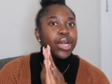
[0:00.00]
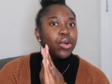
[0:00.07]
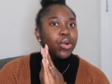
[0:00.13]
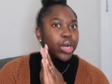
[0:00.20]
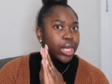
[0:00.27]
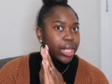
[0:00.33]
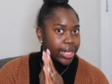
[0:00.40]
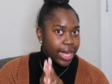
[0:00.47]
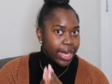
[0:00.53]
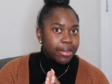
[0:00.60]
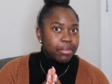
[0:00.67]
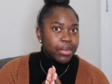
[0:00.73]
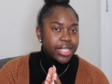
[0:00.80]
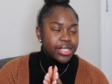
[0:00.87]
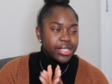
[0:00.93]
or
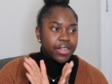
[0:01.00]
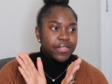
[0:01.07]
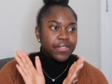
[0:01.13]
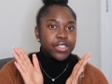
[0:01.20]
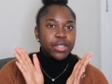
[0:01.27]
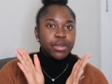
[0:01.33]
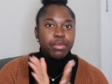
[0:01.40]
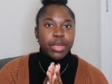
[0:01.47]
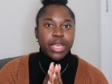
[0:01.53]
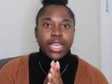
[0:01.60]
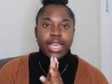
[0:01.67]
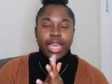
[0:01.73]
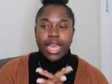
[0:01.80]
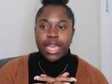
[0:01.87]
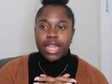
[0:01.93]
allowing myself to
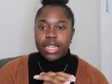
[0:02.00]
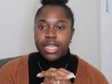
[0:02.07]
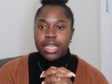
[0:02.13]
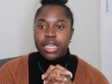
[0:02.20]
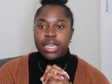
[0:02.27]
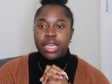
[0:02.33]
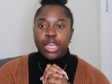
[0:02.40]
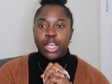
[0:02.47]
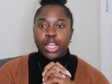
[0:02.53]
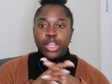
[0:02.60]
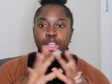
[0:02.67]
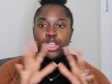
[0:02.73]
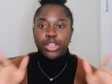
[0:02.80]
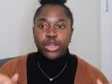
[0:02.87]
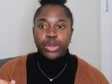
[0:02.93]
make any
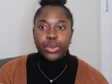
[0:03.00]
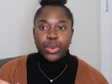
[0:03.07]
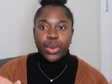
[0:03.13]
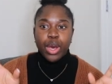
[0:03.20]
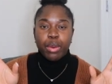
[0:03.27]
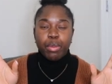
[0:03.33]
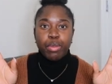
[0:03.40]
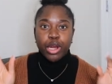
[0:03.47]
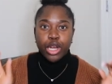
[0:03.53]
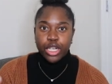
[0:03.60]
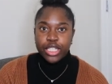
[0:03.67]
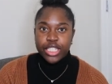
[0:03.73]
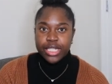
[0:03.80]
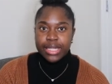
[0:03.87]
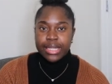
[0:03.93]
new
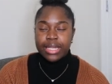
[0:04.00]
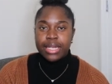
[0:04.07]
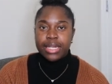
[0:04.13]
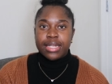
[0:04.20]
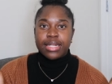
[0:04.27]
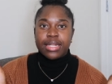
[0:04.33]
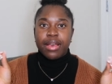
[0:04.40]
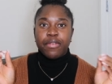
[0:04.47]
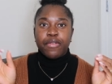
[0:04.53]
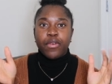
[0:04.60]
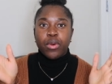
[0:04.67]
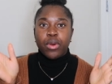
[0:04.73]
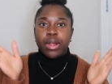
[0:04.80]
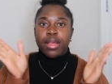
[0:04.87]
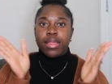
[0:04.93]
purchases
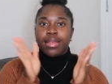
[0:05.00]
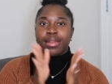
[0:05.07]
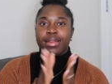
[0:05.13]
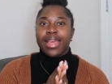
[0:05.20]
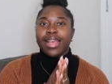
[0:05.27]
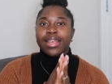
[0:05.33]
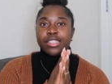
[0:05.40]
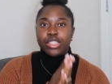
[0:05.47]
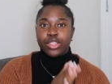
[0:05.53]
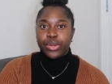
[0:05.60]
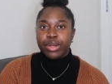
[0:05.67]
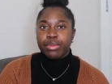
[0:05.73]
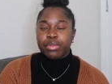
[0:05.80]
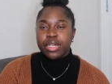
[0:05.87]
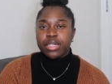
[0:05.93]
for the next
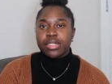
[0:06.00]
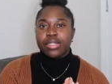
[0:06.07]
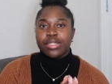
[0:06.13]
three months.